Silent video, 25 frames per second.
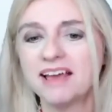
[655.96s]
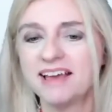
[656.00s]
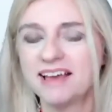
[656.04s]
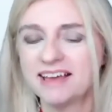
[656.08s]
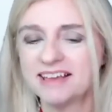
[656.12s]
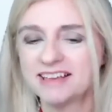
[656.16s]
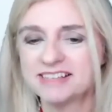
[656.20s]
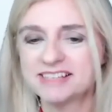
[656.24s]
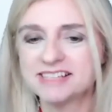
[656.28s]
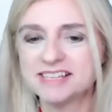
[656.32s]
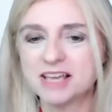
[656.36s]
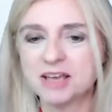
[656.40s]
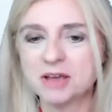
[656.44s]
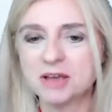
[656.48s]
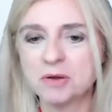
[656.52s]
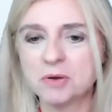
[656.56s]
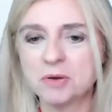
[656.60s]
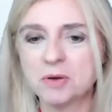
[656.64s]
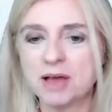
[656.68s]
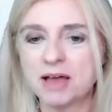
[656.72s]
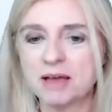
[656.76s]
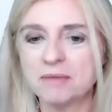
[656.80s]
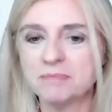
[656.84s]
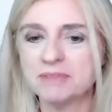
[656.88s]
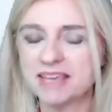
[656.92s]

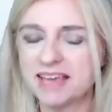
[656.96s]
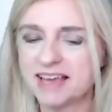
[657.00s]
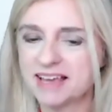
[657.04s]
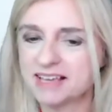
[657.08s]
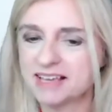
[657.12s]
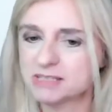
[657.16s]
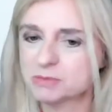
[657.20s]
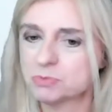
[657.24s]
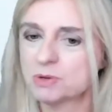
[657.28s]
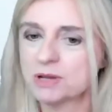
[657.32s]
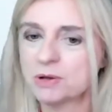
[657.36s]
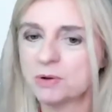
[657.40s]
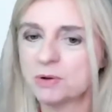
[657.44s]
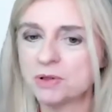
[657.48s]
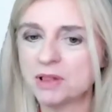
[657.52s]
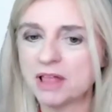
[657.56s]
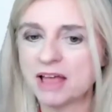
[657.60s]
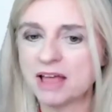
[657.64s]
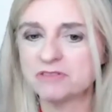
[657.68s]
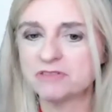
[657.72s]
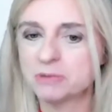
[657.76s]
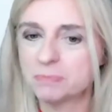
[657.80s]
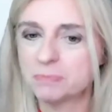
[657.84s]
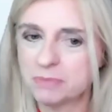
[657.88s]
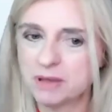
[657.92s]
So um, yes, we all
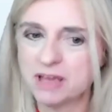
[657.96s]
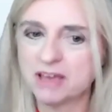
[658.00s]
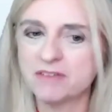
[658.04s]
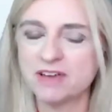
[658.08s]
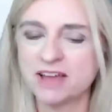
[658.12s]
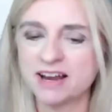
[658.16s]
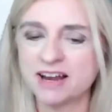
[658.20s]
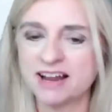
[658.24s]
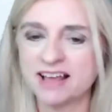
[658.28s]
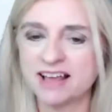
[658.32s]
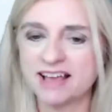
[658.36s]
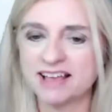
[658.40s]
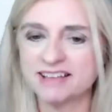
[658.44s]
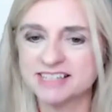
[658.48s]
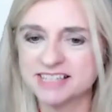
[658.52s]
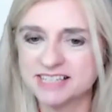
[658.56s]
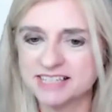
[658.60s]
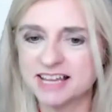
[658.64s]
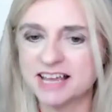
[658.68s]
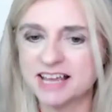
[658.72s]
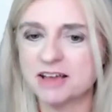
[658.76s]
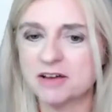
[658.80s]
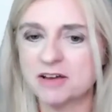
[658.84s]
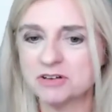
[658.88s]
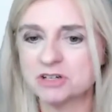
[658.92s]
have to pivot and
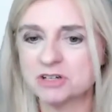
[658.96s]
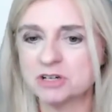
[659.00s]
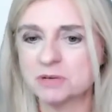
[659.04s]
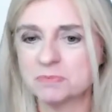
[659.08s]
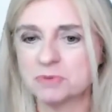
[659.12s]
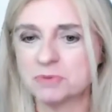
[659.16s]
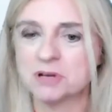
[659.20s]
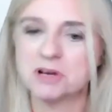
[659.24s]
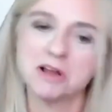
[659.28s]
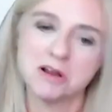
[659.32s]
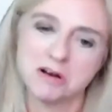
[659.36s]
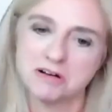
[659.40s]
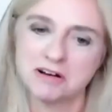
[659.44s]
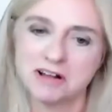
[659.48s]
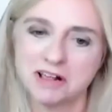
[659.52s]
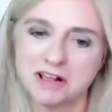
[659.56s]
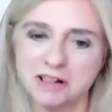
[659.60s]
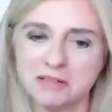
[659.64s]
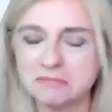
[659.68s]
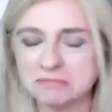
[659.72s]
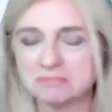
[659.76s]
stay entrepreneurial.